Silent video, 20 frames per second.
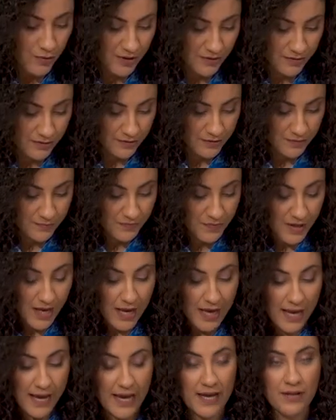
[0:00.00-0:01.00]
with,
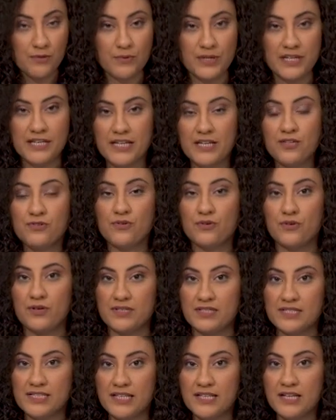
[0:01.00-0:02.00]
and we need to
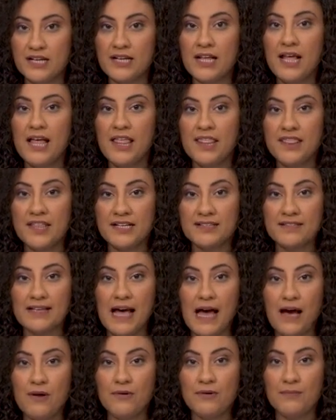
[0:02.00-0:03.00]
consider that
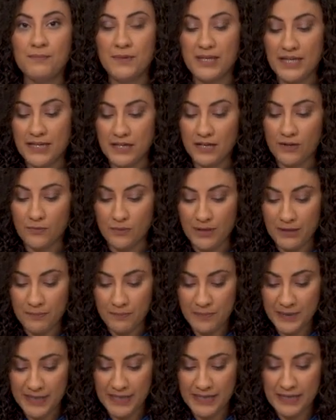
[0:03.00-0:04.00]
our beaker will
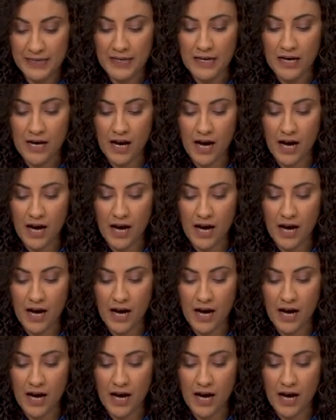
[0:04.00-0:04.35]
be